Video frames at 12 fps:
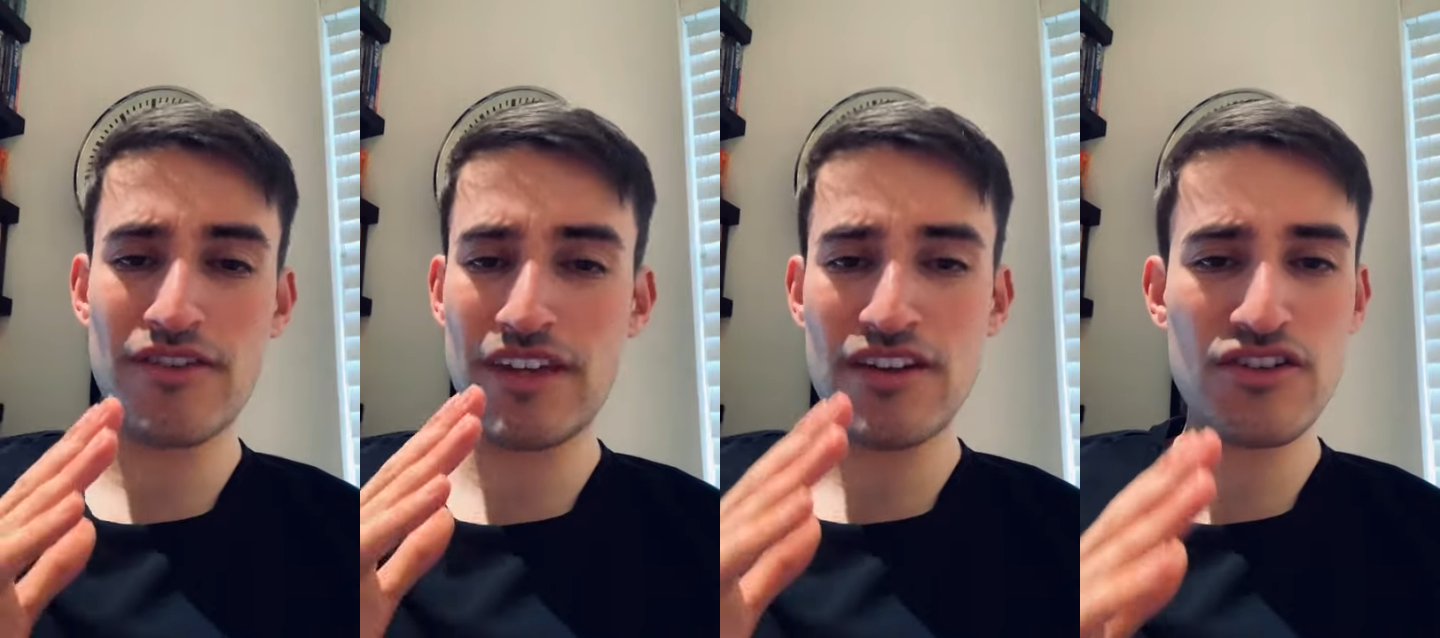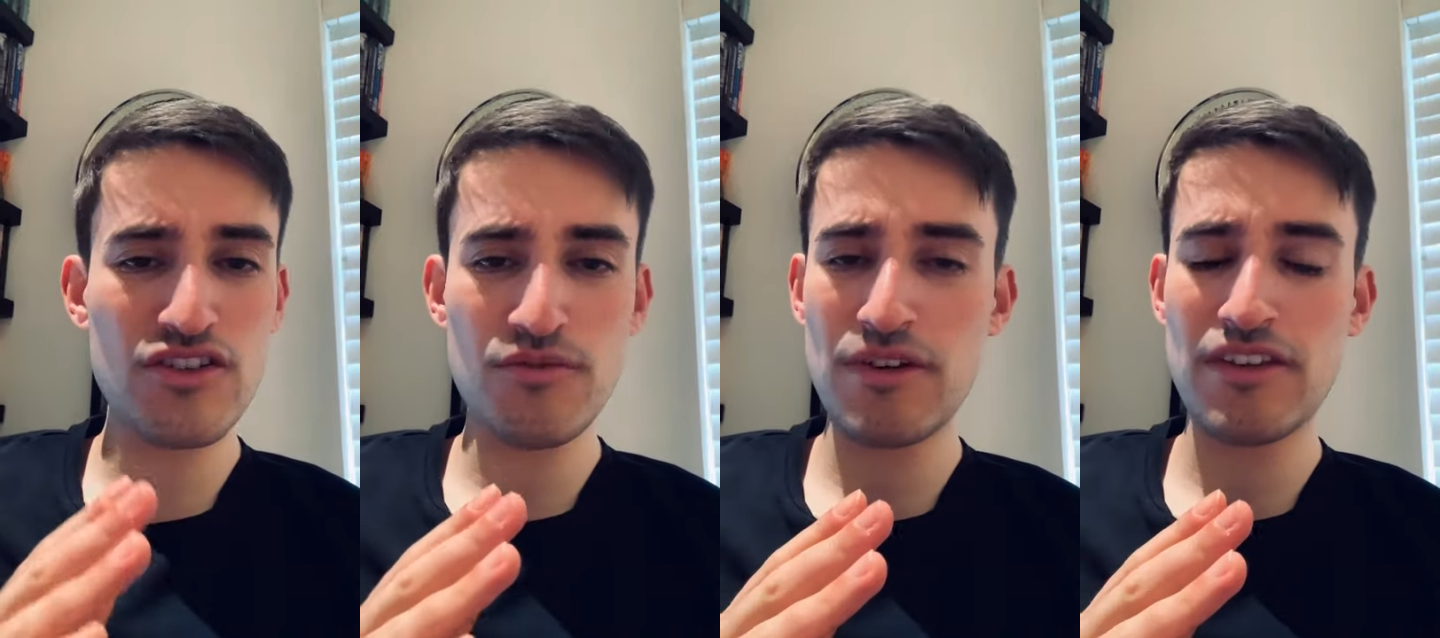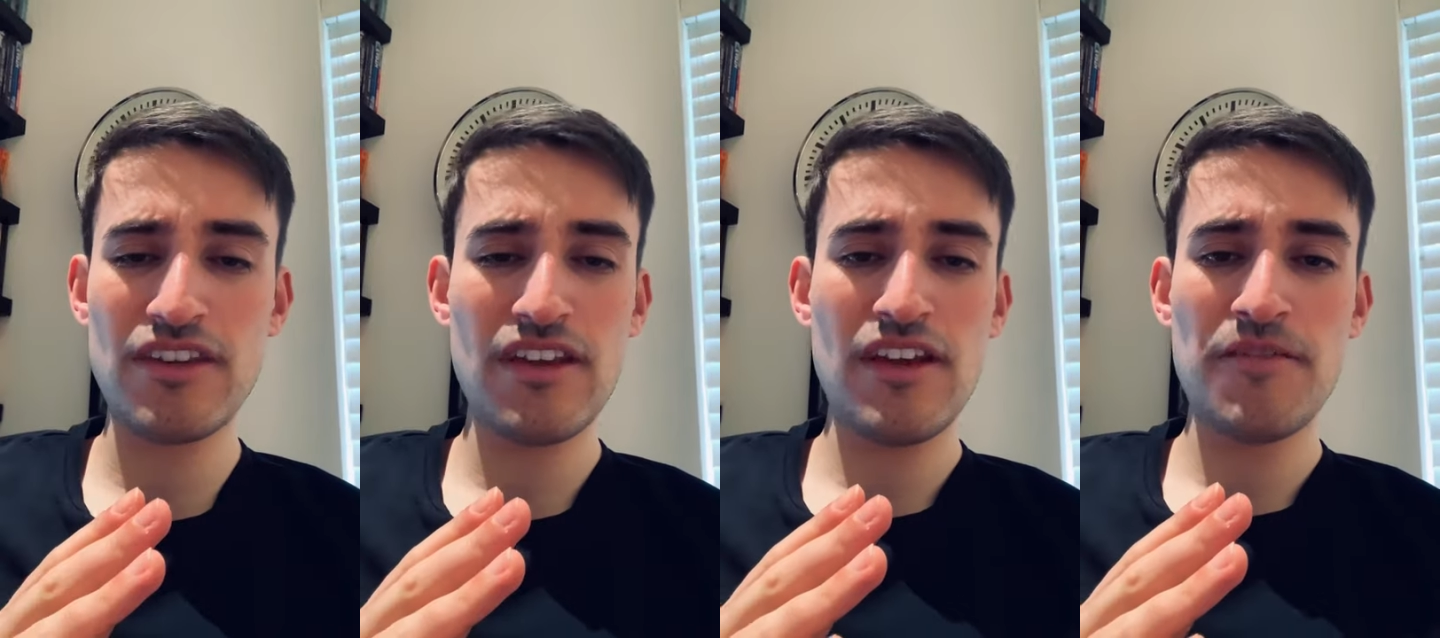an issue
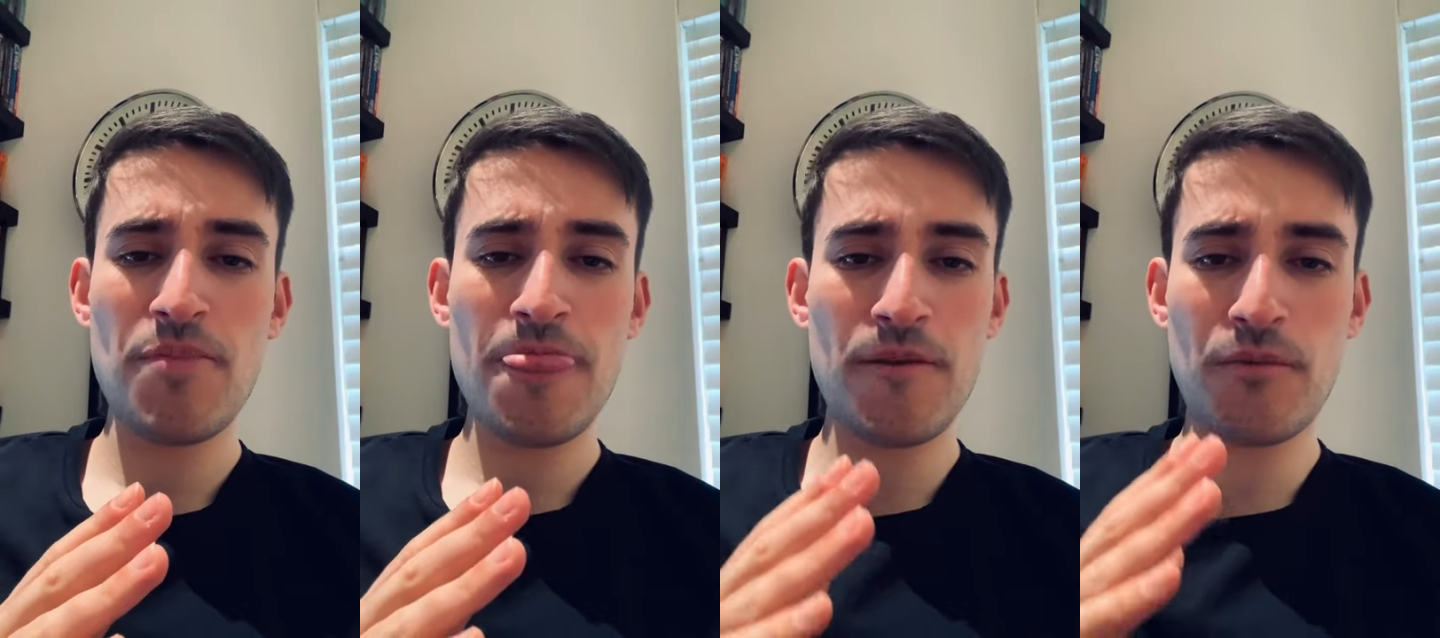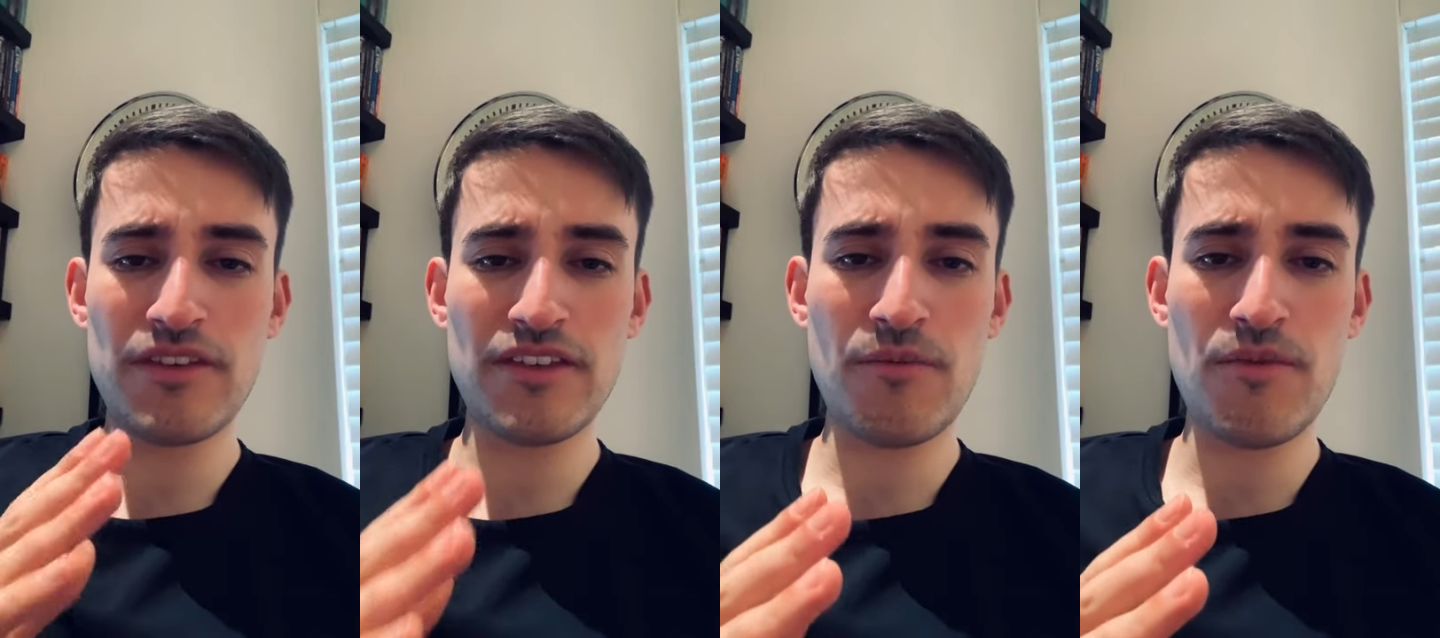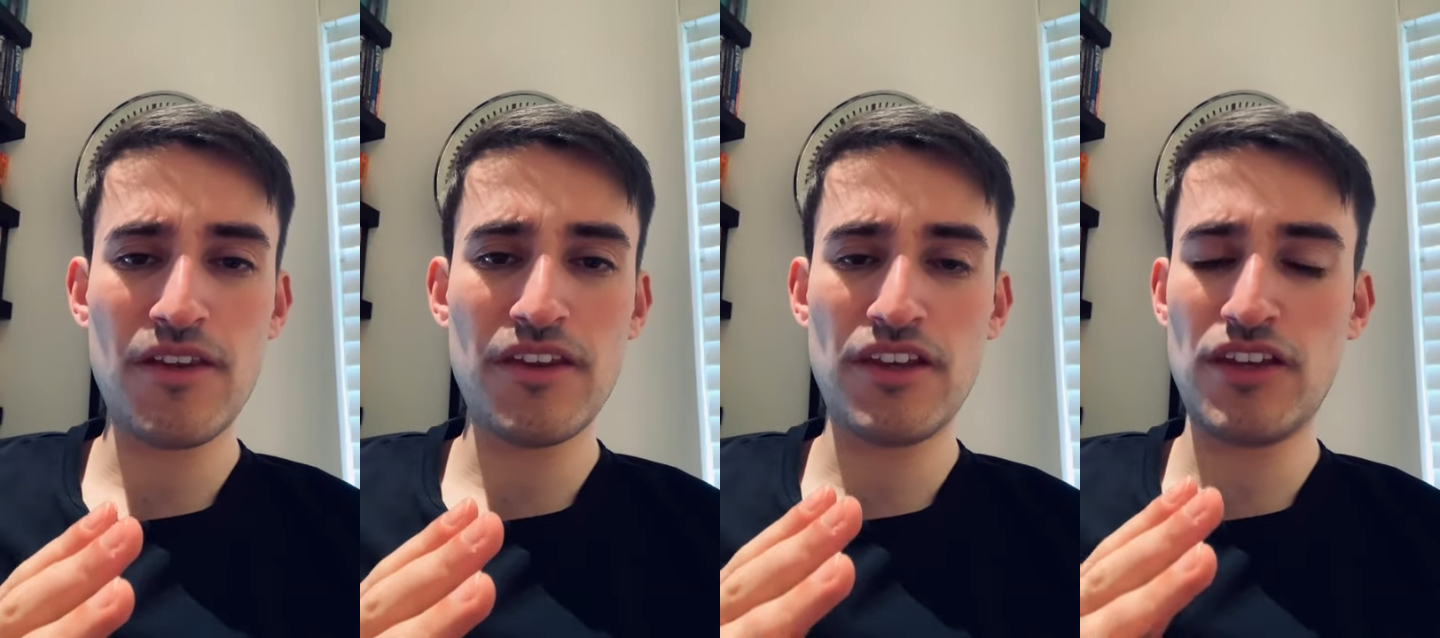with
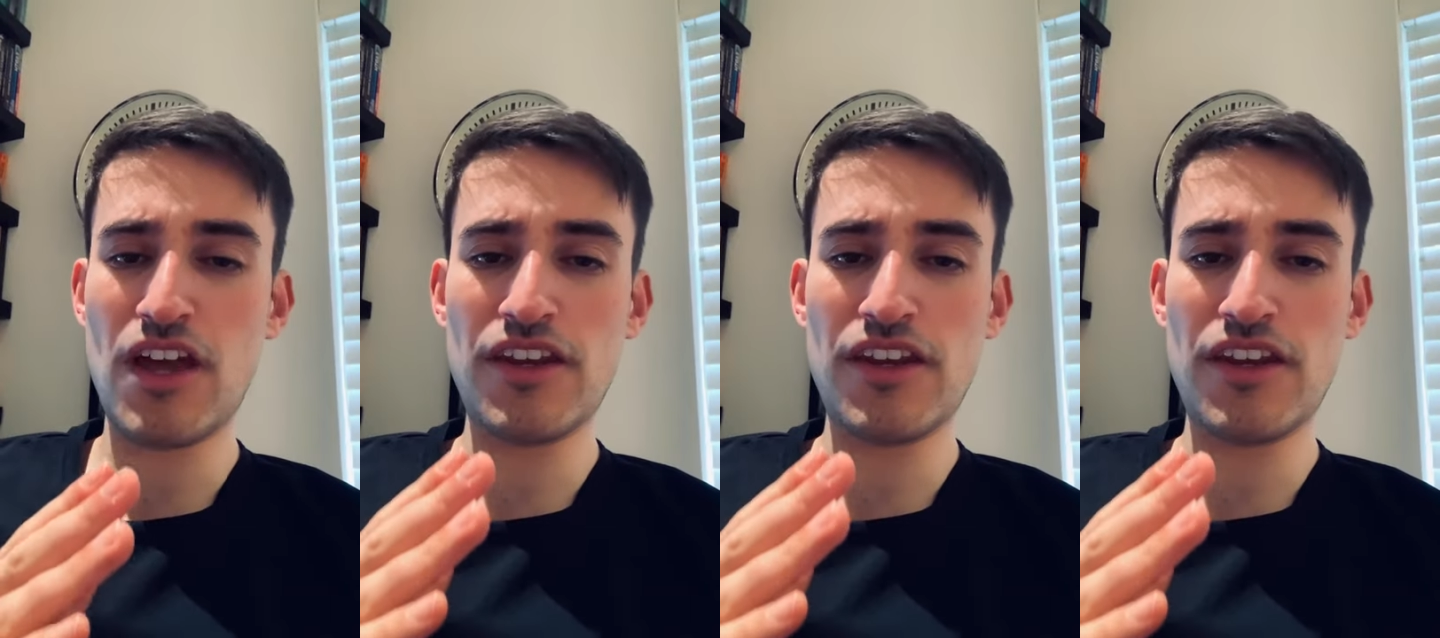someone that